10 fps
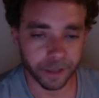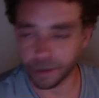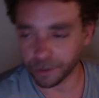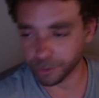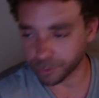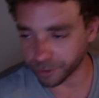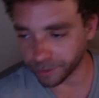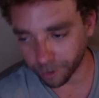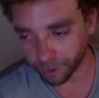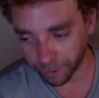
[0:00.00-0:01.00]
You turned,
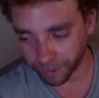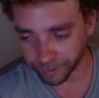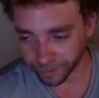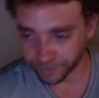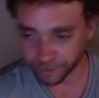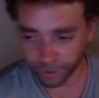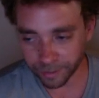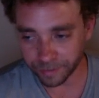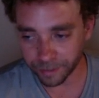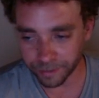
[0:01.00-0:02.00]
oh my goodness. So at
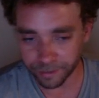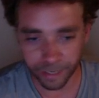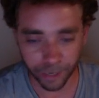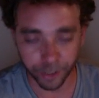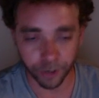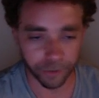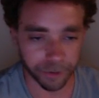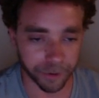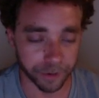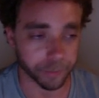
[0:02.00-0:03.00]
least now I know that
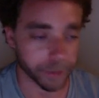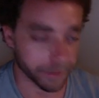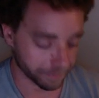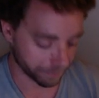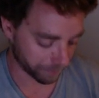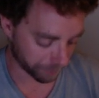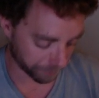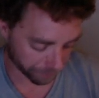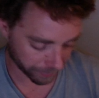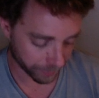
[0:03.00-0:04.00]
you're here for me.
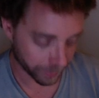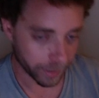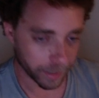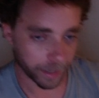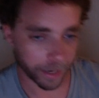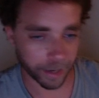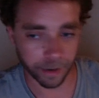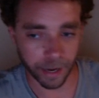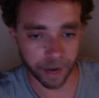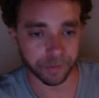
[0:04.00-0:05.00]
And
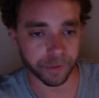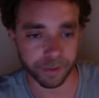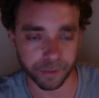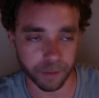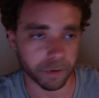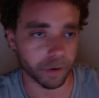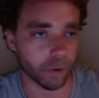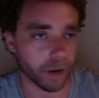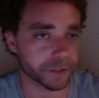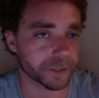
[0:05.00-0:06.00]
after this, I'm
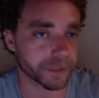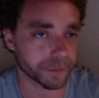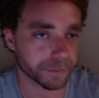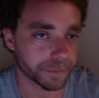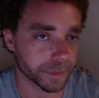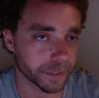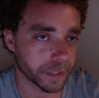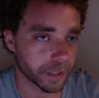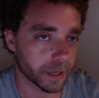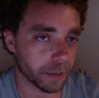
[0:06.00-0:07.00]
just
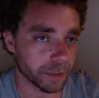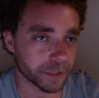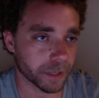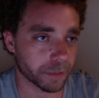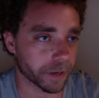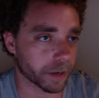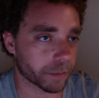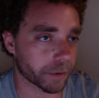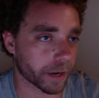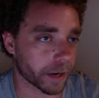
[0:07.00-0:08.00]
gonna bring it up
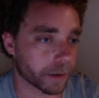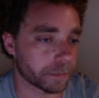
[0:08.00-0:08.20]
right now,